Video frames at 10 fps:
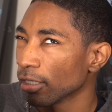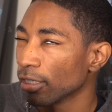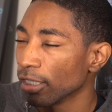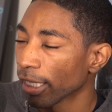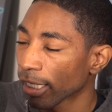
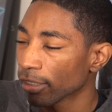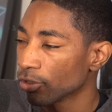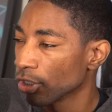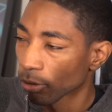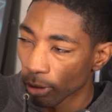the
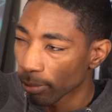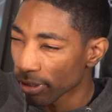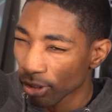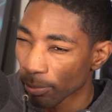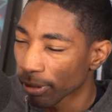like general
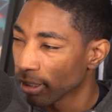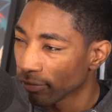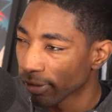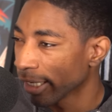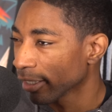MSRP
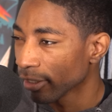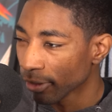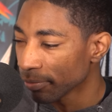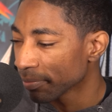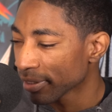of like you
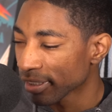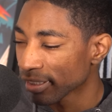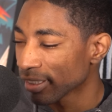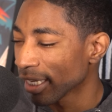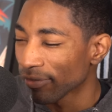know
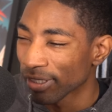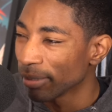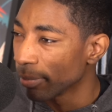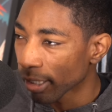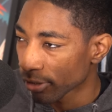
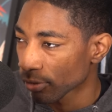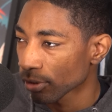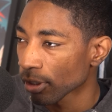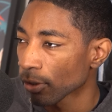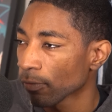seventy bucks
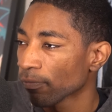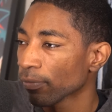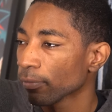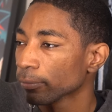or so, which